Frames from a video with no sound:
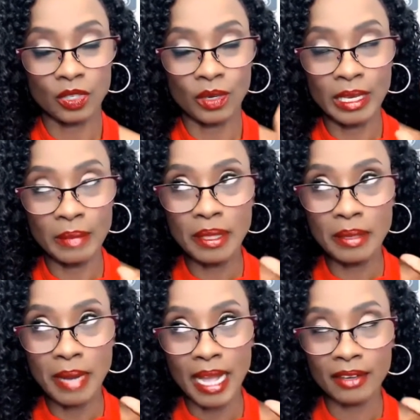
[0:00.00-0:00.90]
So keep in
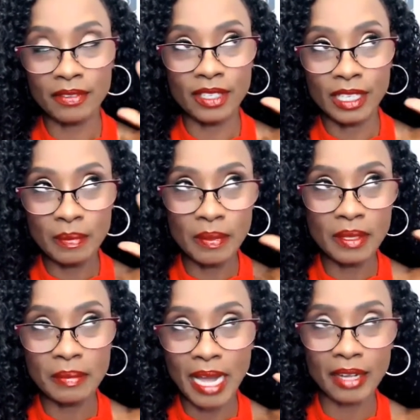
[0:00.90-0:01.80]
the back
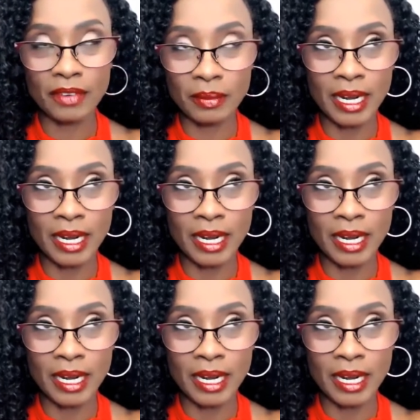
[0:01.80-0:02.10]
of your